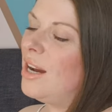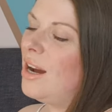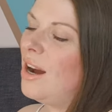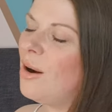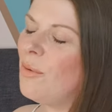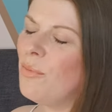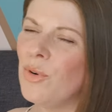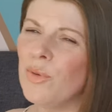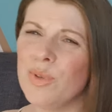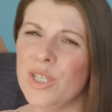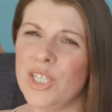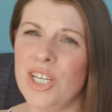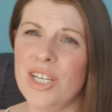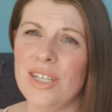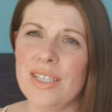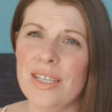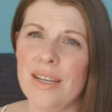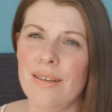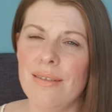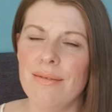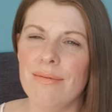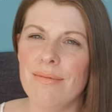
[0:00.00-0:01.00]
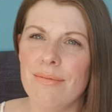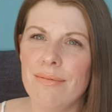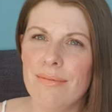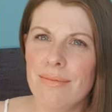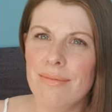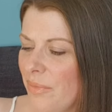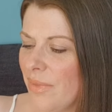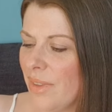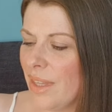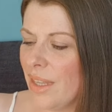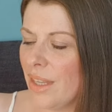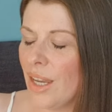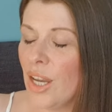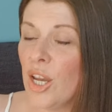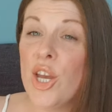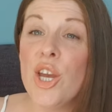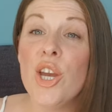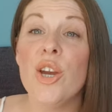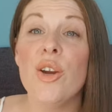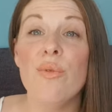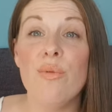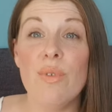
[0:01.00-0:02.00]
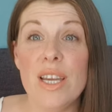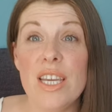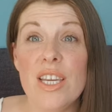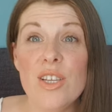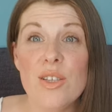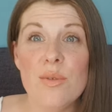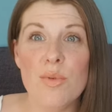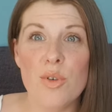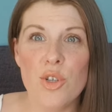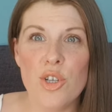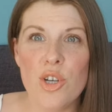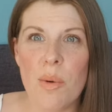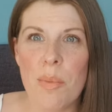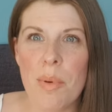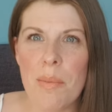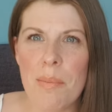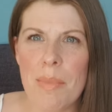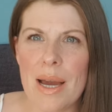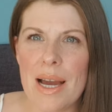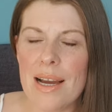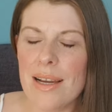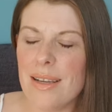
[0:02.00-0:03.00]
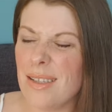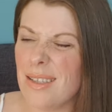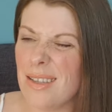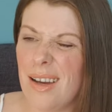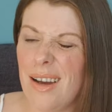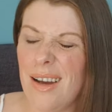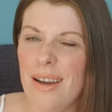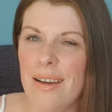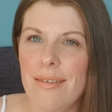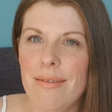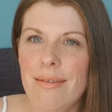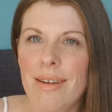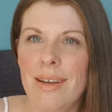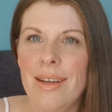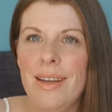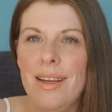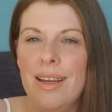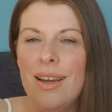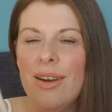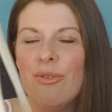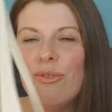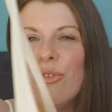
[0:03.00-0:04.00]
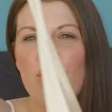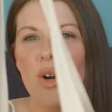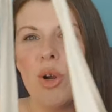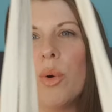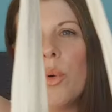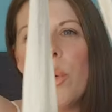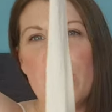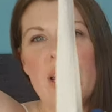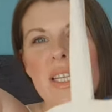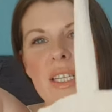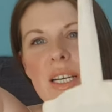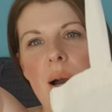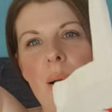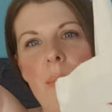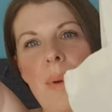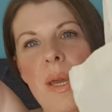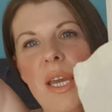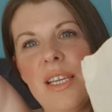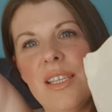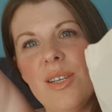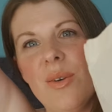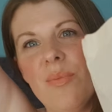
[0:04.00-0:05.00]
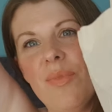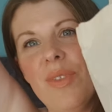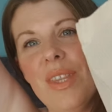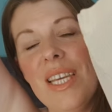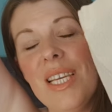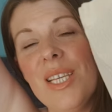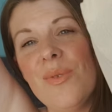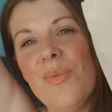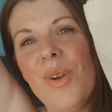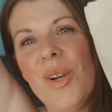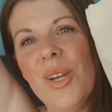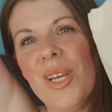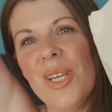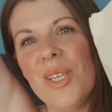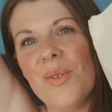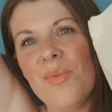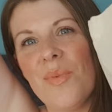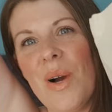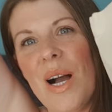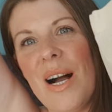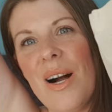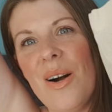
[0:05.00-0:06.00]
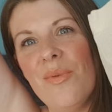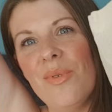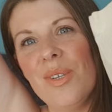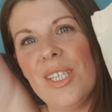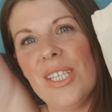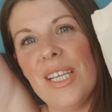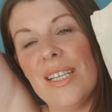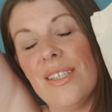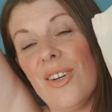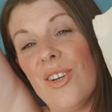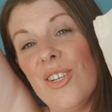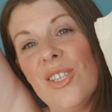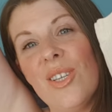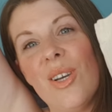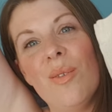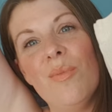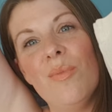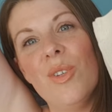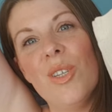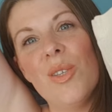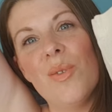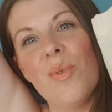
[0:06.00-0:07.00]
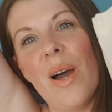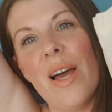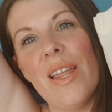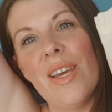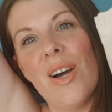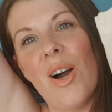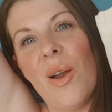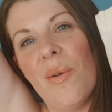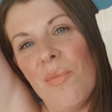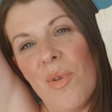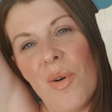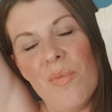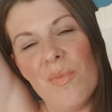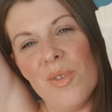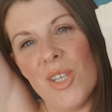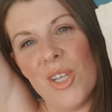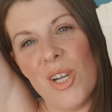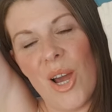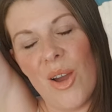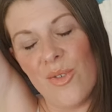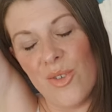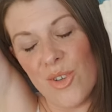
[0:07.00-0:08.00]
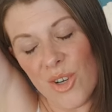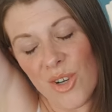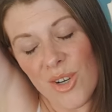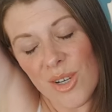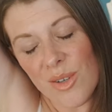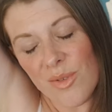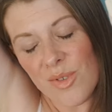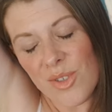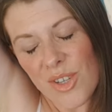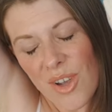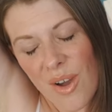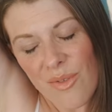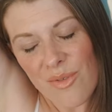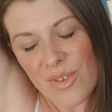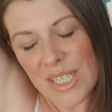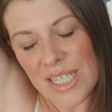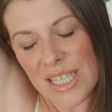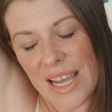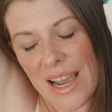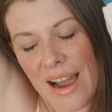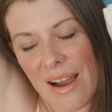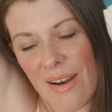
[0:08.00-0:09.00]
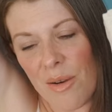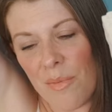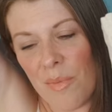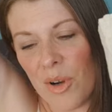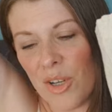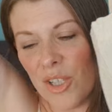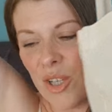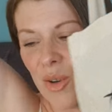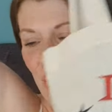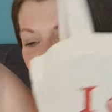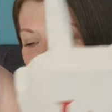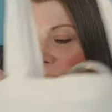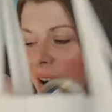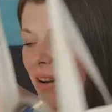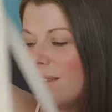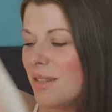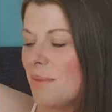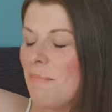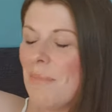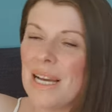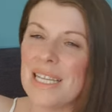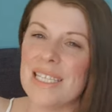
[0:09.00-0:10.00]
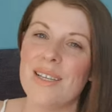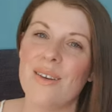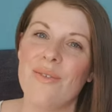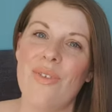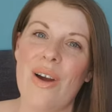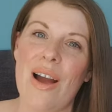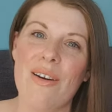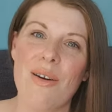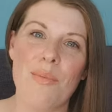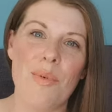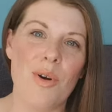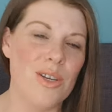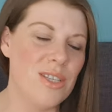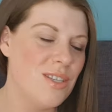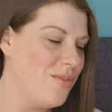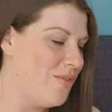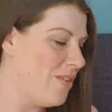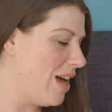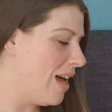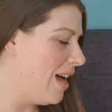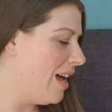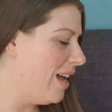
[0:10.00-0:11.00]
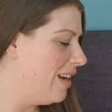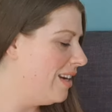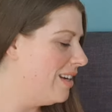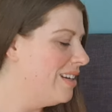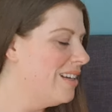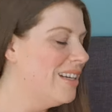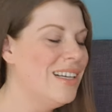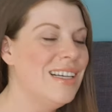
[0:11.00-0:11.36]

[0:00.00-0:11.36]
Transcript: I'm always using reusable shopping bags, so for a quid I picked up this one as well, which says I solemnly swear that I'm up to no good. Obviously a Harry Potter quote, massive Harry Potter fan.